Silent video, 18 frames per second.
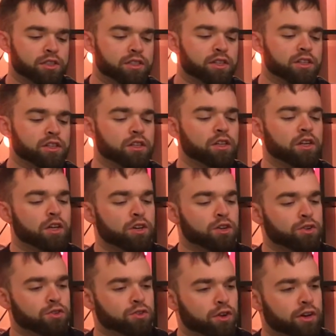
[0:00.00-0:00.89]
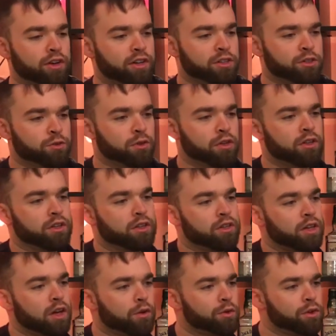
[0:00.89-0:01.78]
let's get straight into it.
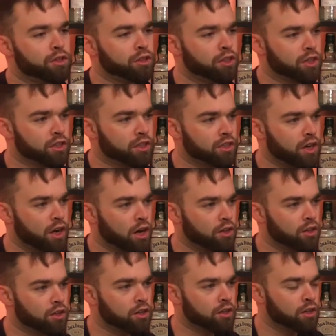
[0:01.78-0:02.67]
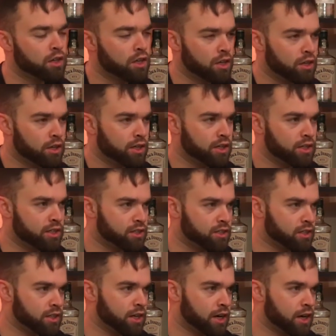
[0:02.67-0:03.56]
Now, when you look at the color,
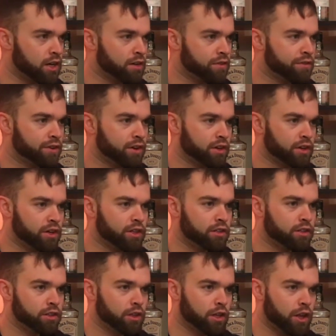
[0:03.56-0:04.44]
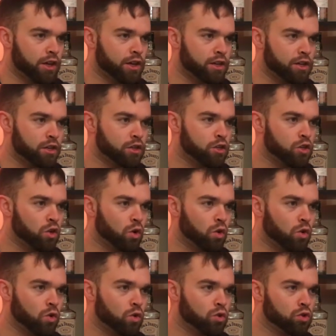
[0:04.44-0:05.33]
it's got a very light
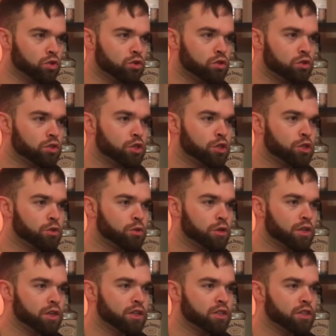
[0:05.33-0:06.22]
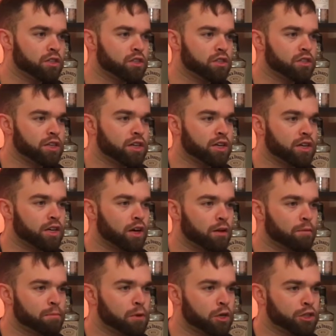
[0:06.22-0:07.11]
gold to it. It doesn't take
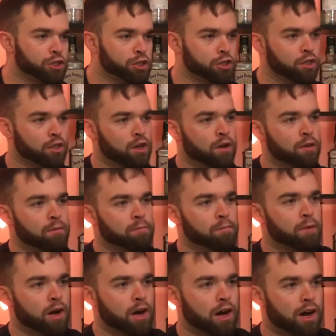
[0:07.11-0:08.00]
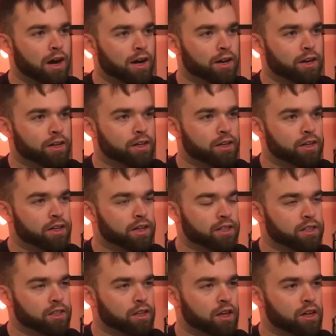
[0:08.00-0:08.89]
on much mahogany
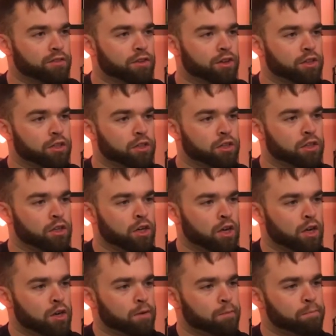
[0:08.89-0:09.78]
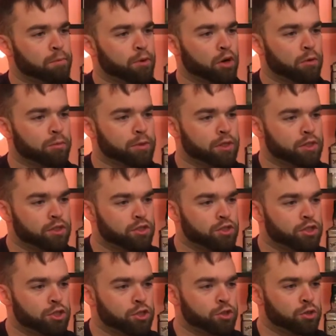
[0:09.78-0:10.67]
as a lot of other bourbons
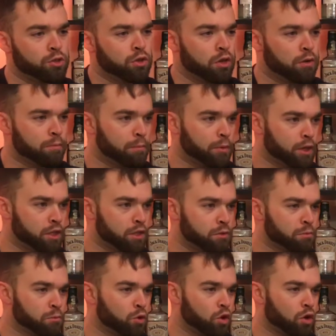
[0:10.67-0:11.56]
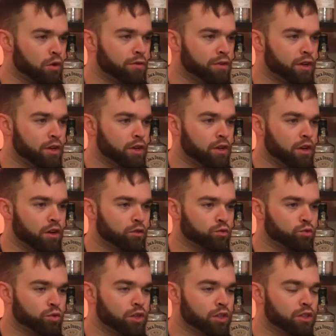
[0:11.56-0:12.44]
do, but it's more of a
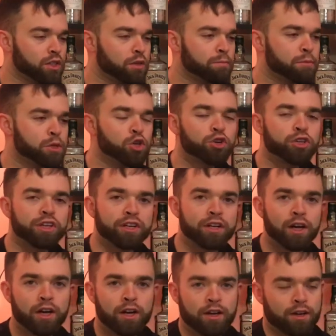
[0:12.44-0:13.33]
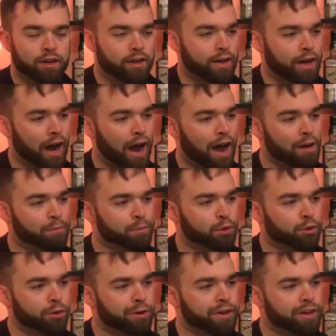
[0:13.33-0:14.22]
really muted
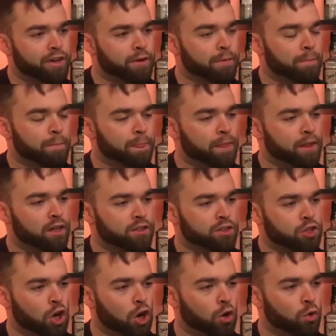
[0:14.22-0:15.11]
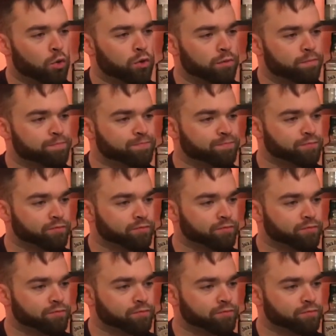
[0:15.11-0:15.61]
coppery tone